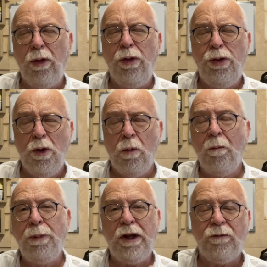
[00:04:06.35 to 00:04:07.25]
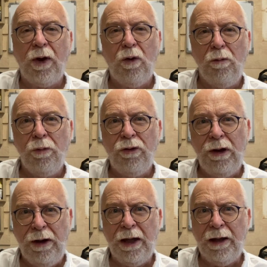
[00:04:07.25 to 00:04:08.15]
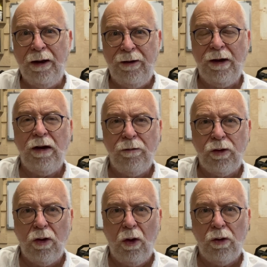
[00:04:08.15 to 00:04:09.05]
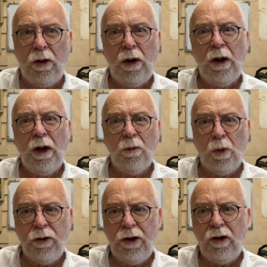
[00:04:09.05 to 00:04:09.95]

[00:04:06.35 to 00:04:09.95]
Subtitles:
one piece of equipment he didn't let any of us on was his